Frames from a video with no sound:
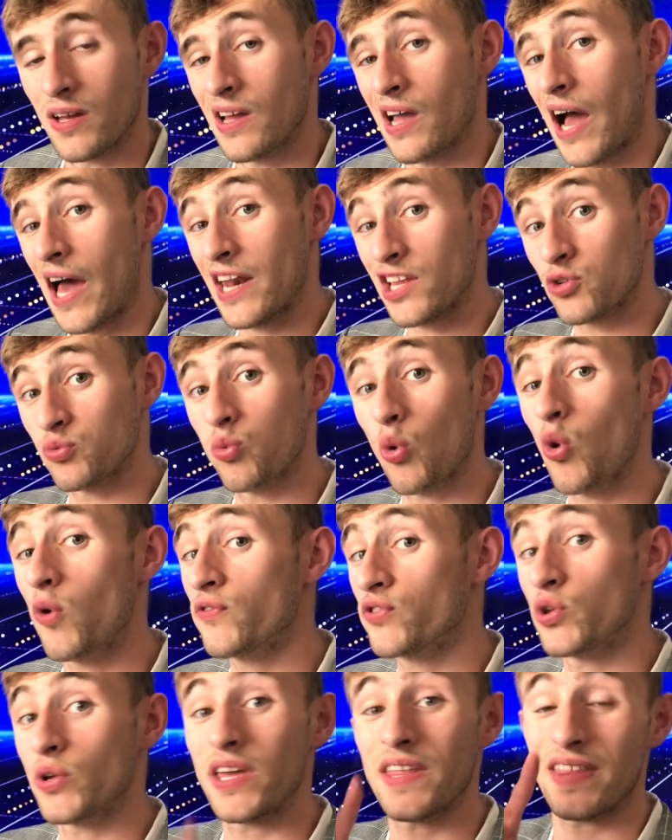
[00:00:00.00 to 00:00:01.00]
And it's Wolves who
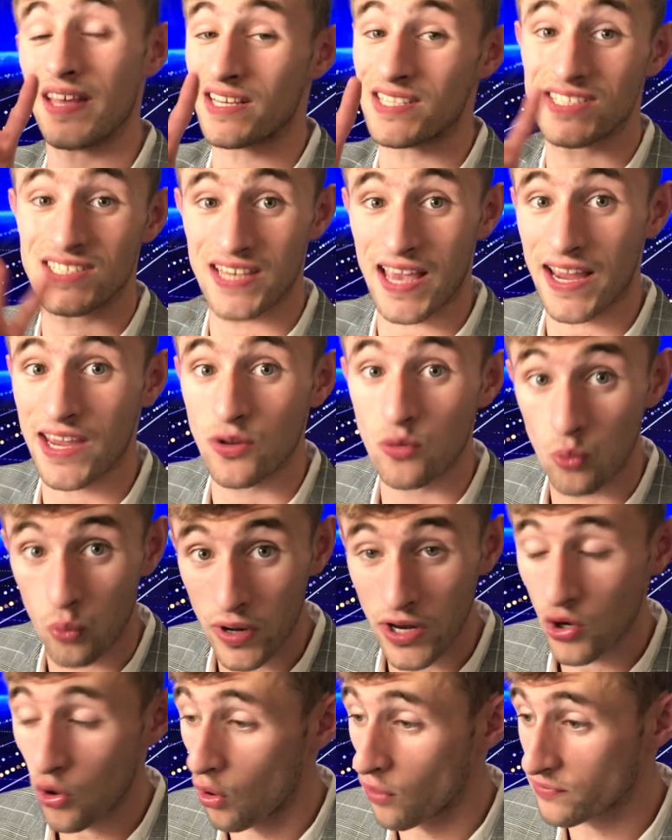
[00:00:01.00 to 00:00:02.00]
get their second win
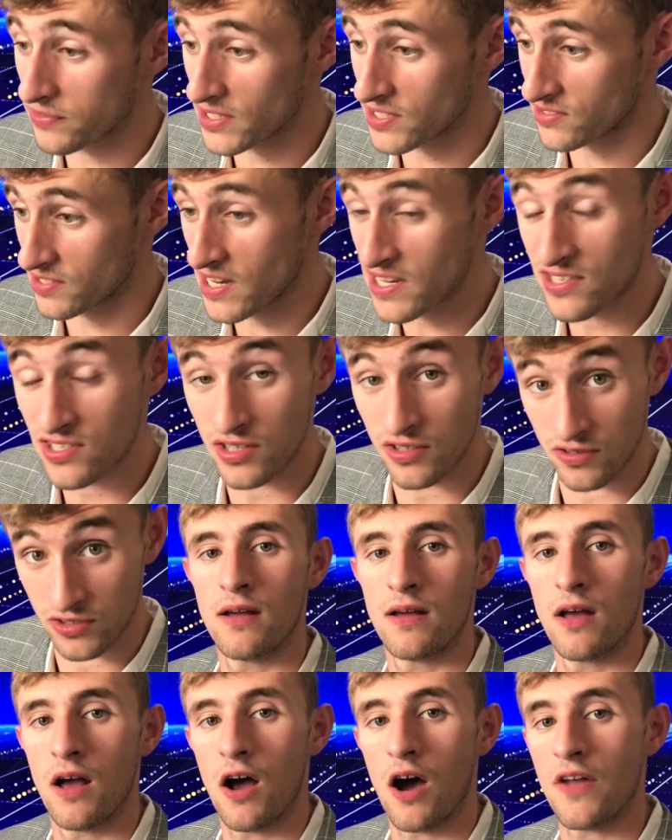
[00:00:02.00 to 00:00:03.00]
of the season.
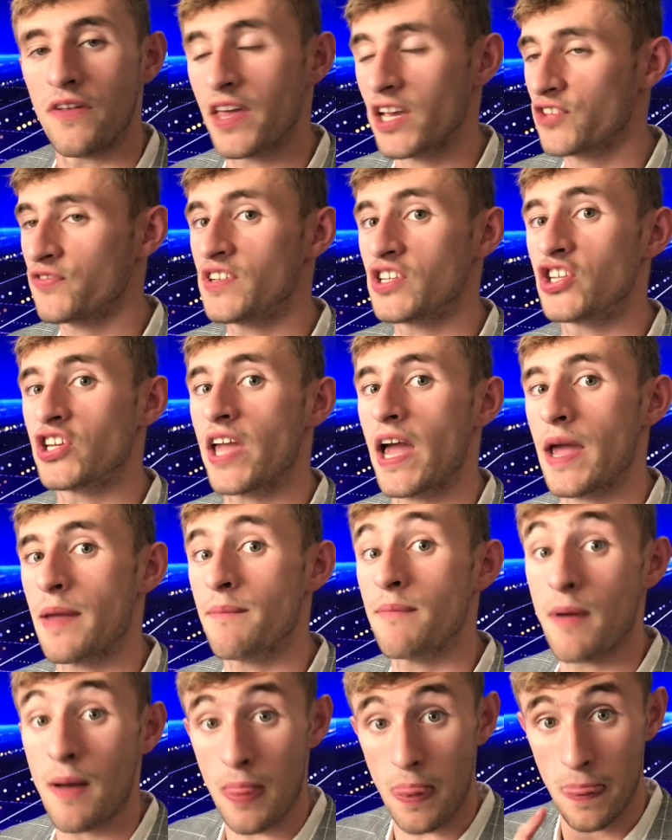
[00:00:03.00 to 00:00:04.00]
Our next feature game,
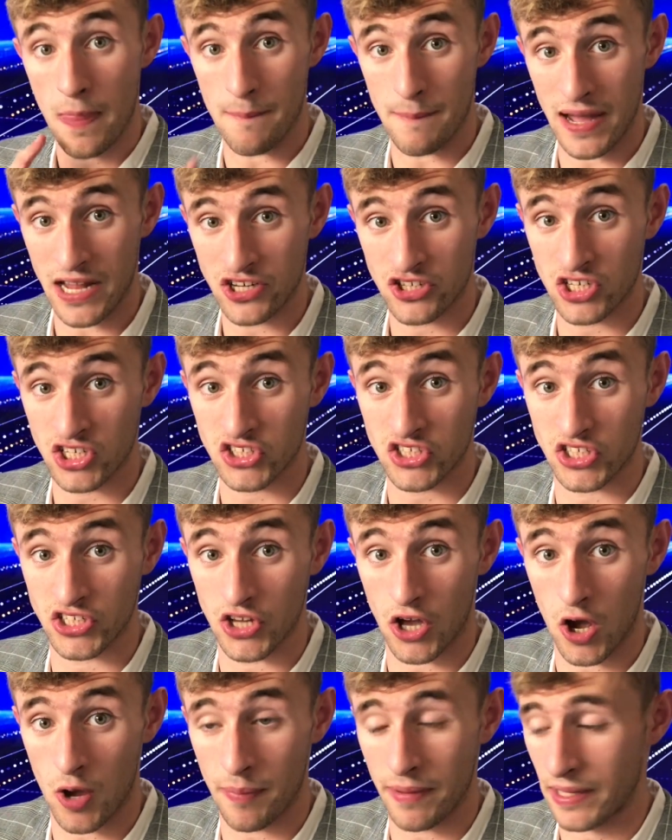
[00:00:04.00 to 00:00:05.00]
the Manchester
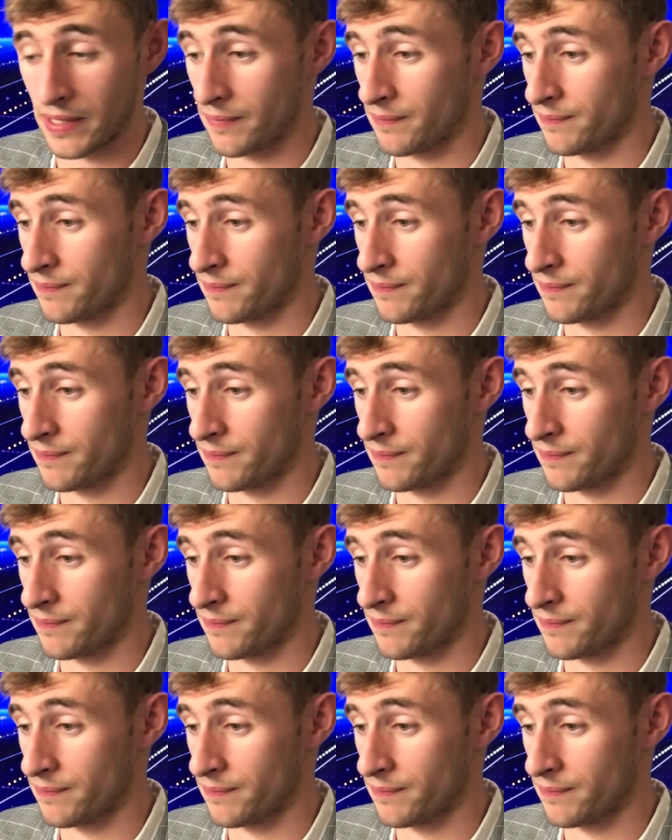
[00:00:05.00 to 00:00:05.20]
Derby.